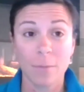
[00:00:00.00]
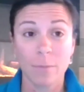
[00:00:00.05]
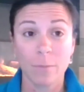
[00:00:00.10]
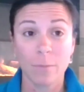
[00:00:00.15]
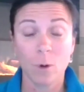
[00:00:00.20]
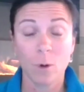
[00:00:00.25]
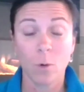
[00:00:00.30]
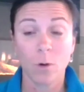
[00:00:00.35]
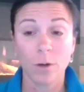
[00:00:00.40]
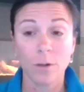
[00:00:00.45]

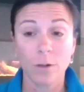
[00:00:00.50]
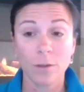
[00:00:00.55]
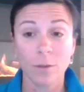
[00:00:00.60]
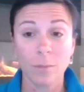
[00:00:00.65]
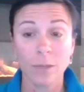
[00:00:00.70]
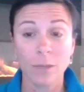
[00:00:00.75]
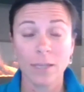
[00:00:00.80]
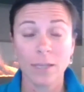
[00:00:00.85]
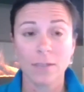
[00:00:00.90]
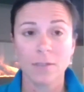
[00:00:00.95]
ordered them
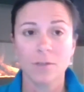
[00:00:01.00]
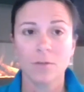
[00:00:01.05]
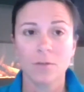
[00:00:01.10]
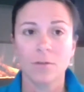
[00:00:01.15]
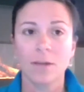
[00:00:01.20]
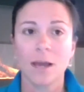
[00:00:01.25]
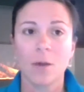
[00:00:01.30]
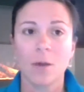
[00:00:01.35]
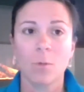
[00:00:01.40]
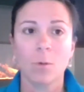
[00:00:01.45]
in. So
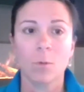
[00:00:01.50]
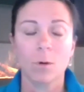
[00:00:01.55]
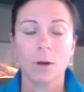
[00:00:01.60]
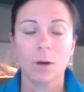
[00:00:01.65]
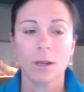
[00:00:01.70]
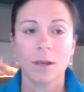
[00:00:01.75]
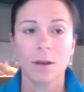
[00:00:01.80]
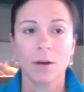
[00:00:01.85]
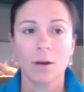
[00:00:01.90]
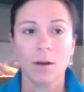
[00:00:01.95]
now we're
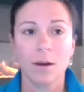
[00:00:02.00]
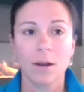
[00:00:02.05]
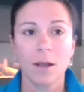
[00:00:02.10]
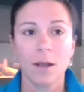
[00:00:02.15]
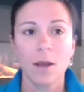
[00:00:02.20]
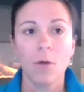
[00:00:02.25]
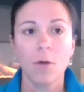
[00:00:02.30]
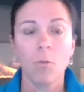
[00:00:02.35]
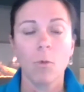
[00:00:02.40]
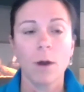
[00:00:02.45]
working on
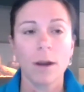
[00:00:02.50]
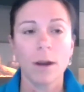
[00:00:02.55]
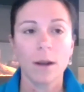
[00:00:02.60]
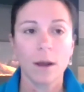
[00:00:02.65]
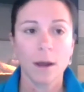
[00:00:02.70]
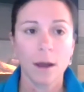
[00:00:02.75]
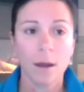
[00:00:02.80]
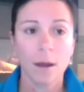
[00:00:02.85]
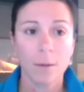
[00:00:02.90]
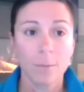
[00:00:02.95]
what
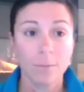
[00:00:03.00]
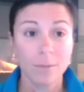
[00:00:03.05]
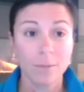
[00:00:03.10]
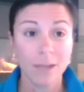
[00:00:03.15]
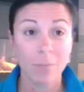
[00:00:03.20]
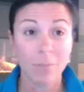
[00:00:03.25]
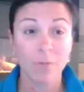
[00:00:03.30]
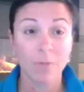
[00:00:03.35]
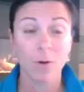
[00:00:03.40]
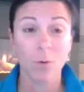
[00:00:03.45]

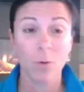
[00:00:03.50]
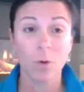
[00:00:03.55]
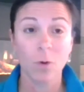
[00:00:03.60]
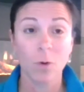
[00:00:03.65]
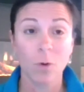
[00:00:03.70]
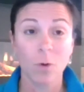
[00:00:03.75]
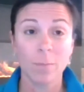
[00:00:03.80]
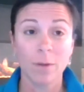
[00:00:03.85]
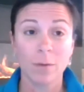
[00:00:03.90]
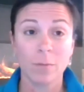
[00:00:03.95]
type of
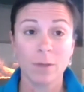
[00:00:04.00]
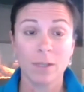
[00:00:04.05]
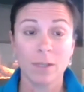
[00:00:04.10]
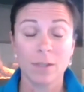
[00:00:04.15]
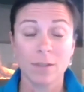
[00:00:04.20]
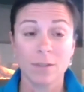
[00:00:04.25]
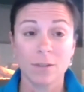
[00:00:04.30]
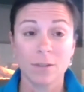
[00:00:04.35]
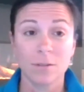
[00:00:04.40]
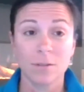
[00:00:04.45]
equipment we
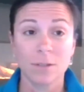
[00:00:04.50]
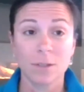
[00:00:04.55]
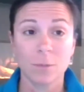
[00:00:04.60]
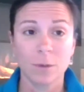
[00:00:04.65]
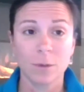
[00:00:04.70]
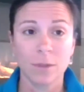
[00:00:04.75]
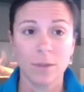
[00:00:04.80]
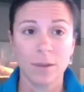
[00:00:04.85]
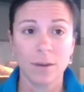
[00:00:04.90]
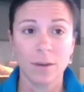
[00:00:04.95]
can service
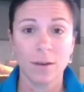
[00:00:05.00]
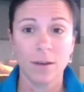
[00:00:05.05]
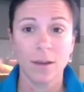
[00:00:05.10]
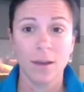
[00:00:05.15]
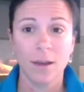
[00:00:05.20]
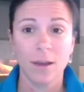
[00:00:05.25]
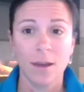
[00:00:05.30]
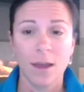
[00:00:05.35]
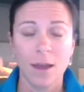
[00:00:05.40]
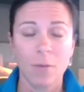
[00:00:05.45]
with it
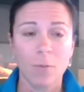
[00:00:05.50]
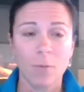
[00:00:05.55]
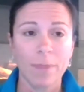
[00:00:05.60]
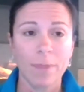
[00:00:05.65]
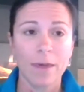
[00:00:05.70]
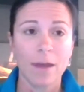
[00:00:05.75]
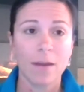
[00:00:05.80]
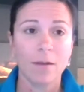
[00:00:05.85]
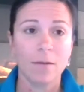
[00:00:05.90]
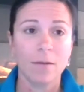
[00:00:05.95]
and what
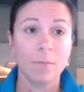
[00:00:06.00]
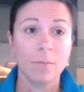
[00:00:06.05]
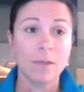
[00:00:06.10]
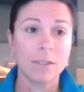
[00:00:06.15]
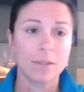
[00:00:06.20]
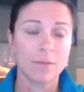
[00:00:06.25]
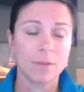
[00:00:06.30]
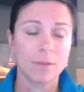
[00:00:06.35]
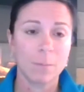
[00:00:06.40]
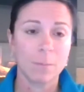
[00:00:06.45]
that means
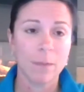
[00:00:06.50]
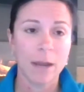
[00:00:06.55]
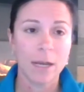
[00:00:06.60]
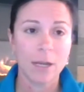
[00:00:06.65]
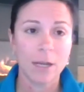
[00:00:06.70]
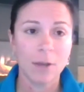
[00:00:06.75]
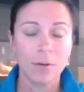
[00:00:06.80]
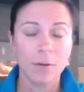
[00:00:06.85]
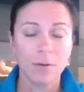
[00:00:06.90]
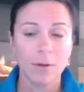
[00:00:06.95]
for the
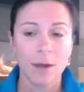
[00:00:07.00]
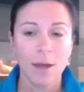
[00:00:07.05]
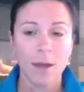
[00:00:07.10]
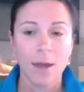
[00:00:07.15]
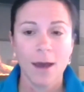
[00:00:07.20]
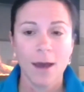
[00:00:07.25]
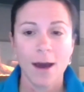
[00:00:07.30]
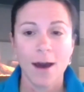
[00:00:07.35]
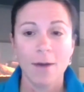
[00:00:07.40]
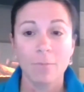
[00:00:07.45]
menu.
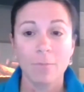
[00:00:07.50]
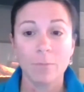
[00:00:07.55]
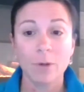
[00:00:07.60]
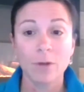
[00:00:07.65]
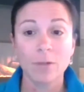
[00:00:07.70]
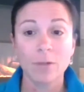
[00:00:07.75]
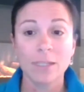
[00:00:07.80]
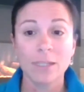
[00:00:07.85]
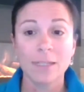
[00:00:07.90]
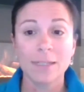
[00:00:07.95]

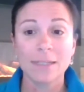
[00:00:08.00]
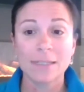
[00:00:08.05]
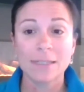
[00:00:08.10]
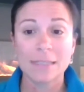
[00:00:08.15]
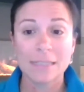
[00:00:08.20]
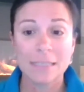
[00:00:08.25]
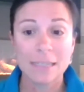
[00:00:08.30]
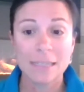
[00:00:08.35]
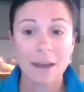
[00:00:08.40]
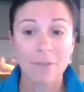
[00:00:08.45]
Poutine is
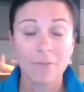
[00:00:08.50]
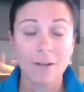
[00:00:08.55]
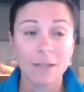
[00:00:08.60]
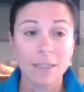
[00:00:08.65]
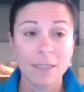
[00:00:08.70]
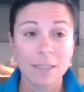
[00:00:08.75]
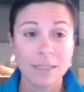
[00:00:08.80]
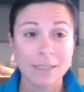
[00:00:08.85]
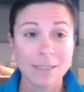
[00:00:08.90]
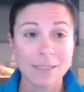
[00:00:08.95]

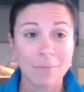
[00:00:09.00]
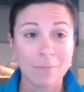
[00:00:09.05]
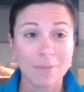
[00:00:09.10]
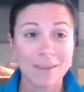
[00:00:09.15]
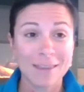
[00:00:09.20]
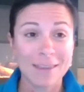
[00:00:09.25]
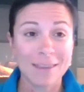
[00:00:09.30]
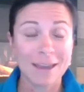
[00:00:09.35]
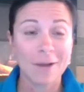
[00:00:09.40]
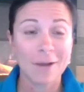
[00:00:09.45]
definitely
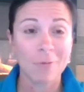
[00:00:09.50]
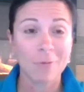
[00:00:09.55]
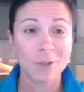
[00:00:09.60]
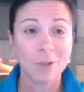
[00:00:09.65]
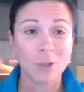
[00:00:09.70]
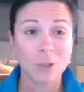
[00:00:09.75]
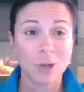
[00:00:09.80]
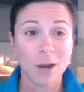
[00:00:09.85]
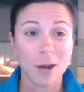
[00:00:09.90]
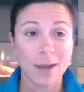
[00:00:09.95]
something that we're
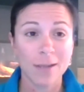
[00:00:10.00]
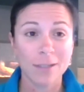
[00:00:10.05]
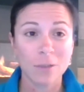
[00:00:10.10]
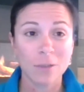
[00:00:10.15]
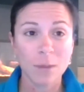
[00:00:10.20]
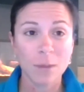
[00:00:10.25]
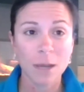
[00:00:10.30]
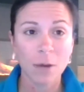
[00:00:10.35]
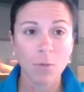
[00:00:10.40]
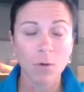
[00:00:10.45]
trying to
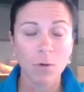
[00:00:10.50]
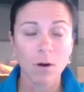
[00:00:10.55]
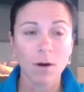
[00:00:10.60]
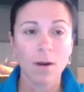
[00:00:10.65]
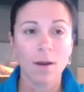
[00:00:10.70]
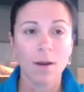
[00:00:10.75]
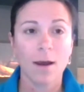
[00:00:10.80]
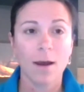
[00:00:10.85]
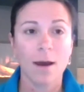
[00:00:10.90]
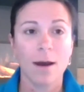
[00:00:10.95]
make
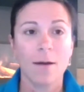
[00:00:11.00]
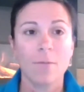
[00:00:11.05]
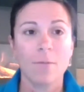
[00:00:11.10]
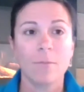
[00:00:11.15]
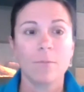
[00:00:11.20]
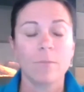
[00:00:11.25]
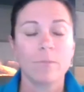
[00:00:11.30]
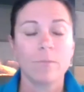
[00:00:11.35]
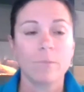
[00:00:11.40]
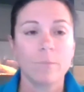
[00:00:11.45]
work,
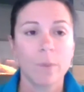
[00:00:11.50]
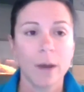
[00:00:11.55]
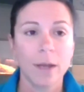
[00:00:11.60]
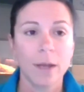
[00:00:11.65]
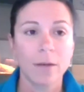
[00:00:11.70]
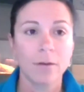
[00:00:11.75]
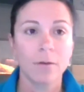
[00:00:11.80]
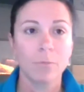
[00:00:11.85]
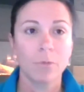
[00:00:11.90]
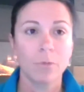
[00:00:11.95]
but
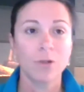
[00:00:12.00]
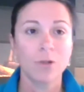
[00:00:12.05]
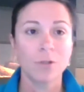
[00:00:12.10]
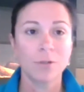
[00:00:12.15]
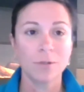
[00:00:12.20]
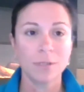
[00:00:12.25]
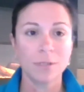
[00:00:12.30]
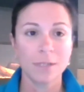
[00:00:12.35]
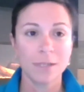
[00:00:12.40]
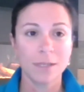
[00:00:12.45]

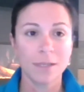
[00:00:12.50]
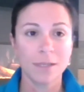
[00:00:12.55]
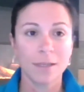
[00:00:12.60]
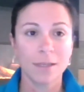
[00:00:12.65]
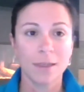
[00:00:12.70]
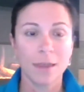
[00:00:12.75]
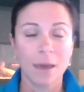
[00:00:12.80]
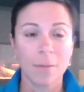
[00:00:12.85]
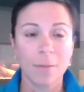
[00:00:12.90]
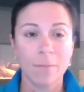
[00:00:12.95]
producing
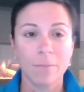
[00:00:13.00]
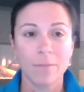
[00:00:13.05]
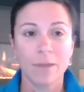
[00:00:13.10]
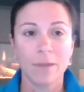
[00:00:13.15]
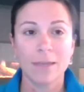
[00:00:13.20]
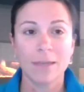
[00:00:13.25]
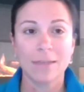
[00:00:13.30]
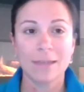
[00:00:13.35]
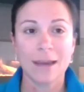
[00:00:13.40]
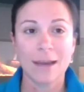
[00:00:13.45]
them
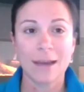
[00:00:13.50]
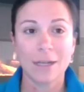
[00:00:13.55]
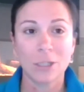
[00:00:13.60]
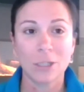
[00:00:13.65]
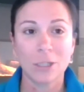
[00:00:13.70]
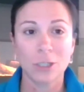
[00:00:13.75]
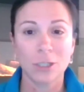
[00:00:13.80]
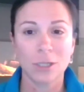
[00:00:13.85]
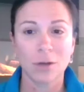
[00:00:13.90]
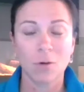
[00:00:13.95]
is
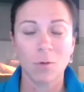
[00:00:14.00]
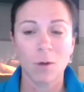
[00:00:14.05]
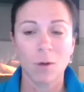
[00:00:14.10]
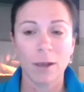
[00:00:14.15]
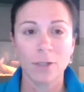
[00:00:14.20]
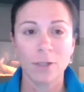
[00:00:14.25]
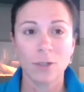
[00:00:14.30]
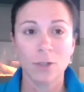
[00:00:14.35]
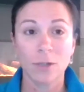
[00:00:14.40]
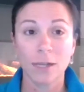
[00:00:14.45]
actually quite
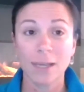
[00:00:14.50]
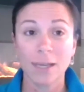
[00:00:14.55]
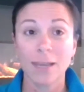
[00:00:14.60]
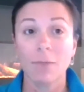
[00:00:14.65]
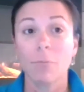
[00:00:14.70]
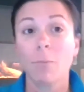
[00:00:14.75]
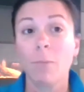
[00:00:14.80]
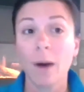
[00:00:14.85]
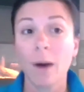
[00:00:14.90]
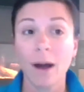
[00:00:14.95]
tricky.
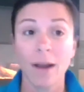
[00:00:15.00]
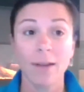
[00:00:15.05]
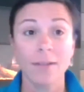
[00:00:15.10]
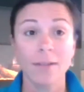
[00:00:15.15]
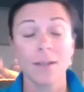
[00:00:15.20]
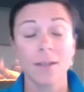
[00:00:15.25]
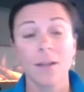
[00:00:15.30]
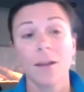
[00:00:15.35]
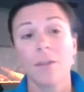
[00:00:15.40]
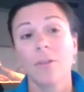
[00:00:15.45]
But
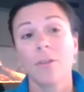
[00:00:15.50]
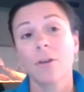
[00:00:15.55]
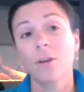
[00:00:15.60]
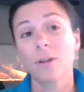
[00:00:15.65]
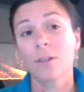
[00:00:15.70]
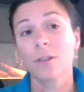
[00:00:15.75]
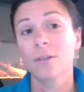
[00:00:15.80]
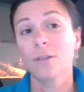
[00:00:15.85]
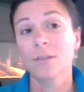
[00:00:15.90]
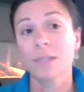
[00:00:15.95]
the good
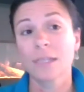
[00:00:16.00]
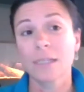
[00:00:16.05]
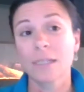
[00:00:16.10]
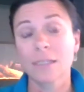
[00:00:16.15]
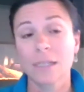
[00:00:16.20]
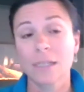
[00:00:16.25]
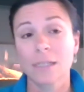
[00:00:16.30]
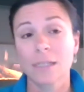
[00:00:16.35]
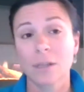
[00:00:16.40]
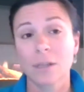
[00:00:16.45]
news
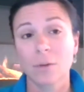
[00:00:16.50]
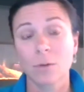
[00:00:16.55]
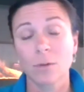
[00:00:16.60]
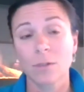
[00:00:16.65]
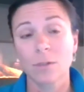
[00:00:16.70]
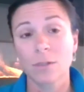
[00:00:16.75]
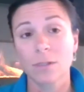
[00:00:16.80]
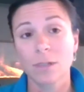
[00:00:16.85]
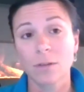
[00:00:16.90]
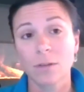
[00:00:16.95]
is there will
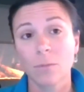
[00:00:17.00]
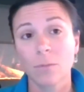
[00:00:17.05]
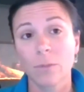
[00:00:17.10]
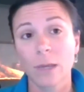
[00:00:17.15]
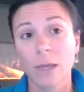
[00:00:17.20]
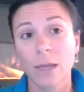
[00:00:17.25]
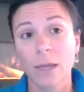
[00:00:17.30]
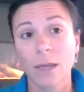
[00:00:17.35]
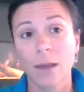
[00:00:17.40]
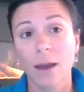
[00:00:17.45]
still
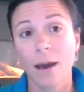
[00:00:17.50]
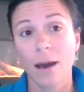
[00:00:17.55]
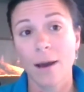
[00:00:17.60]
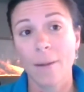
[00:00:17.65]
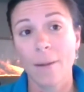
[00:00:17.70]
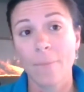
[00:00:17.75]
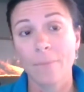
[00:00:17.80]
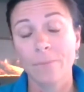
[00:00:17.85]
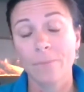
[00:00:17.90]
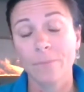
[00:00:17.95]
be
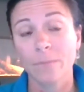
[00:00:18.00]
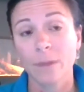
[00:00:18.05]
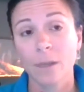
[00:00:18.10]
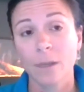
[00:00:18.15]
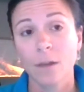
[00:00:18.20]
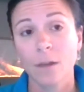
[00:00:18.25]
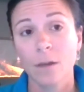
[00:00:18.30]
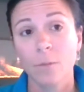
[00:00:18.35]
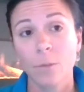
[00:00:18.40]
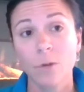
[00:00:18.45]

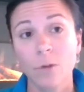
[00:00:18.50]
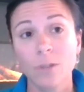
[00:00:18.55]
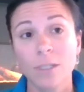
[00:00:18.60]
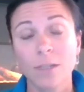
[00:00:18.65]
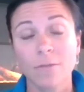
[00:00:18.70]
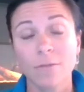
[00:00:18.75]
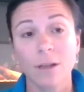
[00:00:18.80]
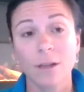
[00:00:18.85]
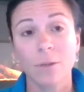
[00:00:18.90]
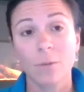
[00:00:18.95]
poutine
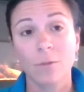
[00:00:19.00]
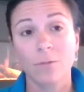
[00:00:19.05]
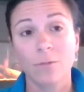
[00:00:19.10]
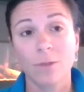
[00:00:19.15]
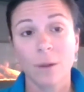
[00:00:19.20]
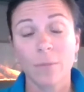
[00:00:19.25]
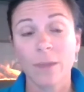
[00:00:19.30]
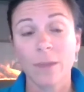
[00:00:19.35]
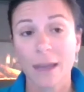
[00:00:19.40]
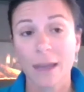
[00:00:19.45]
available
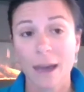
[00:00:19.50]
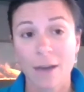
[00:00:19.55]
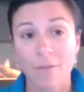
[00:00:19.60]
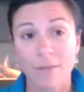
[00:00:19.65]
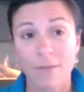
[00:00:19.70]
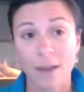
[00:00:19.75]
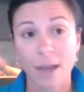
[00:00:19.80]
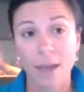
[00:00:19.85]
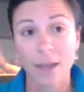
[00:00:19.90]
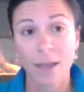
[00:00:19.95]
from the
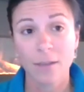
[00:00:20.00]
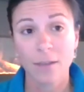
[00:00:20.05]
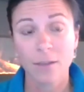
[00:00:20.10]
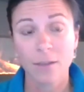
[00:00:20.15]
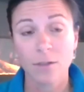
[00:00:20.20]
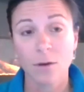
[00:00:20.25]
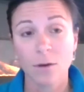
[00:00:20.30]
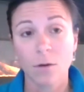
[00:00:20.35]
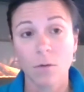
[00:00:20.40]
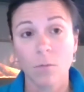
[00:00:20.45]
cafe.
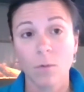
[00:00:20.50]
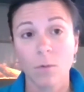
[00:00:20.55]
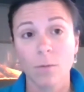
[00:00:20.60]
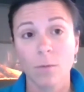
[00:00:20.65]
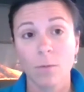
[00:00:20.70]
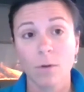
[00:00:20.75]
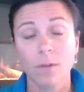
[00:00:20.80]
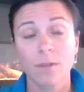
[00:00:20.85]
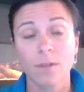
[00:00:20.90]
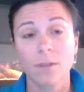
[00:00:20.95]
So we
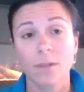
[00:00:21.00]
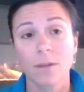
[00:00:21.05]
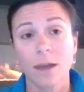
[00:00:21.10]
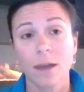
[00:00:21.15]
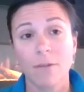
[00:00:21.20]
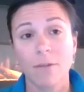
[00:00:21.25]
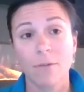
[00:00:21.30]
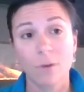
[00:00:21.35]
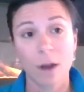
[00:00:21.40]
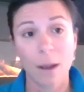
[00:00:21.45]
will still
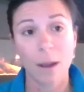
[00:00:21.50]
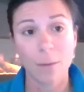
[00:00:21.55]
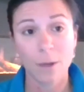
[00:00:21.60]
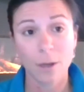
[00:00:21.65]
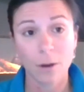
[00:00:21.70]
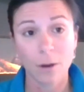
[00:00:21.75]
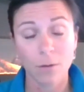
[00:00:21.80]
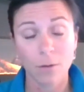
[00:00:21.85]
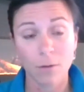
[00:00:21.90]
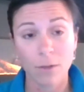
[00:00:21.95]
have grab and
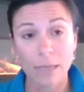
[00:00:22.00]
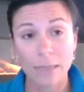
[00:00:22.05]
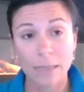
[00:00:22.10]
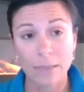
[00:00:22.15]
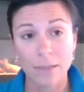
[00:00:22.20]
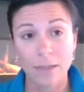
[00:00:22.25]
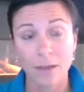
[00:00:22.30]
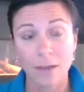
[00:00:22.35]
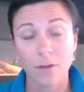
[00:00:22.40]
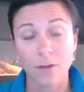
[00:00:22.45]
go
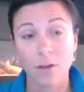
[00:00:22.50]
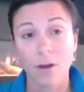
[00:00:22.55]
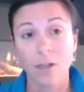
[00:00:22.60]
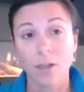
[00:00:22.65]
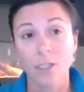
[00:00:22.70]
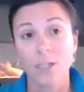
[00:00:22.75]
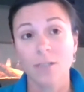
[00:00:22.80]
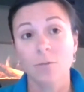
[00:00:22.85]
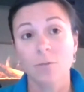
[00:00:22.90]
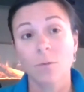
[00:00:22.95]
inside the lodge,
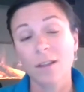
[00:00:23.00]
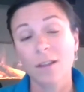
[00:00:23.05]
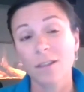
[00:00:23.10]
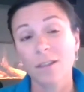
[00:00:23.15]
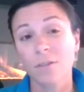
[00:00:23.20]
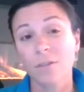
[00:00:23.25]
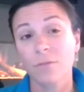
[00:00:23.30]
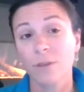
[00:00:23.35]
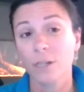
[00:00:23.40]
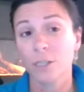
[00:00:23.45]
as well as
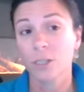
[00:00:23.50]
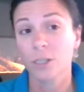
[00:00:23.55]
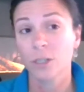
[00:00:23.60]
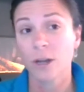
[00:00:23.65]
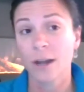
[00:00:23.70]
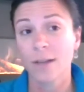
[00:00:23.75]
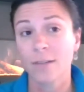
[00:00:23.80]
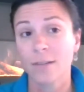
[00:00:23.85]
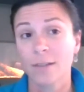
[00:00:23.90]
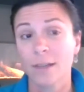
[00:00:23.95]
the Fresh
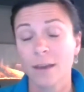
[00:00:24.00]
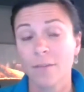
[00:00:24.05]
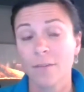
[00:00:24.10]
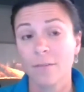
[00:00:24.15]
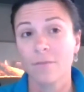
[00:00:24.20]
Tracks Cafe